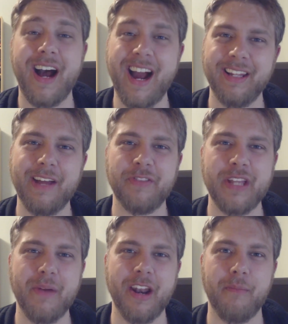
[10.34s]
I left
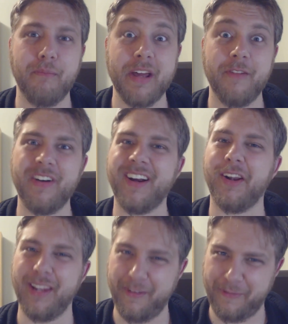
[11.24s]
them on a bit of a
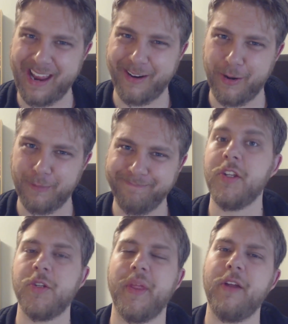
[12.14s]
cliffhanger.
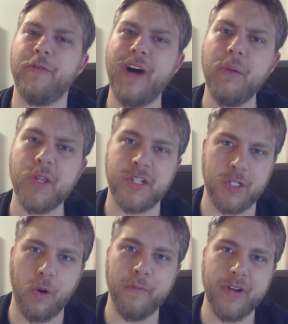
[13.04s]
So they'd found the
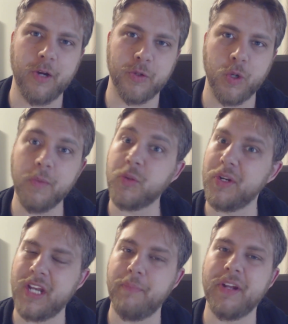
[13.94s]
Stonevale troops
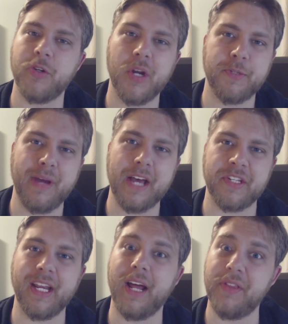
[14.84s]
which had been
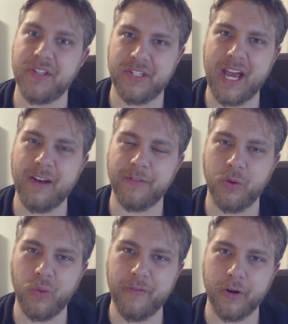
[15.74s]
trespassing on this side of
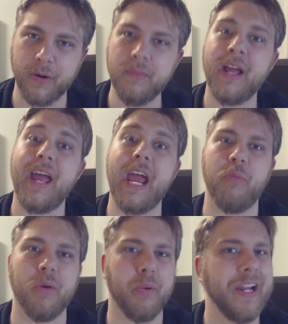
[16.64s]
the river,
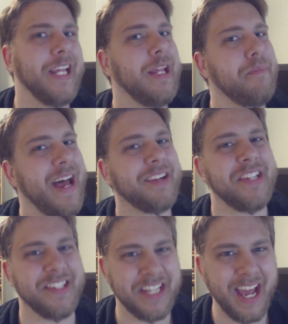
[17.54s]
and were bringing them back
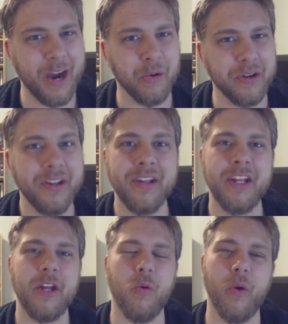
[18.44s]
to town,
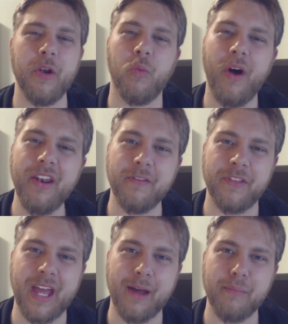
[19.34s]
when one
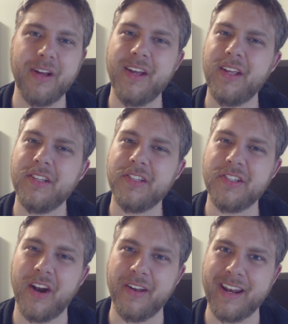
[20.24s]
of them
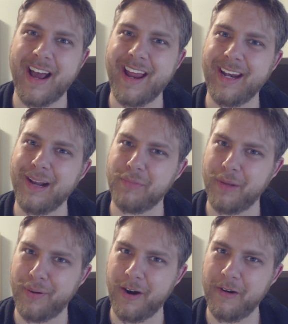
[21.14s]
started eyeing up
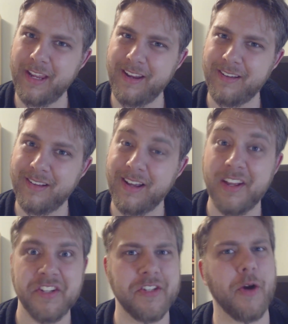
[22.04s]
the party,
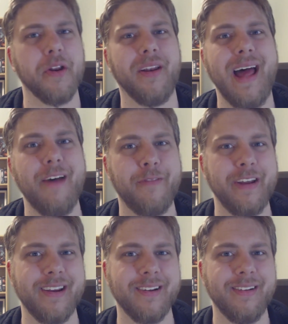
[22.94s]
started
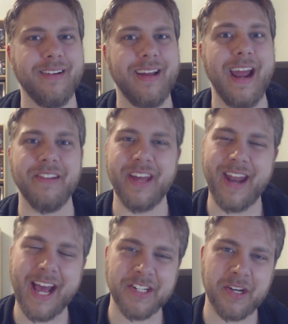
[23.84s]
laughing, and then
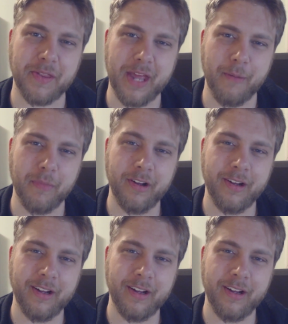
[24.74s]
asked them,